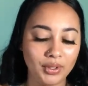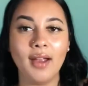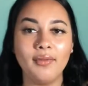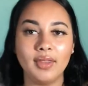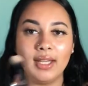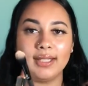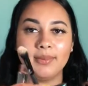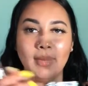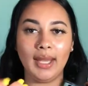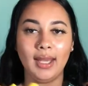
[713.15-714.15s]
I have these
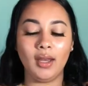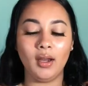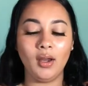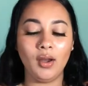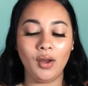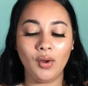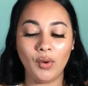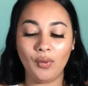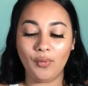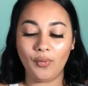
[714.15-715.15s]
main
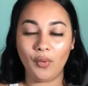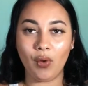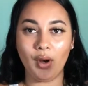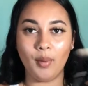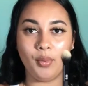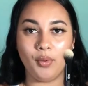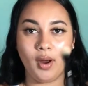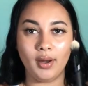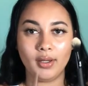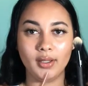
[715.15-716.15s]
4
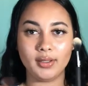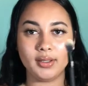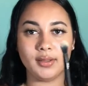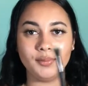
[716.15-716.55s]
products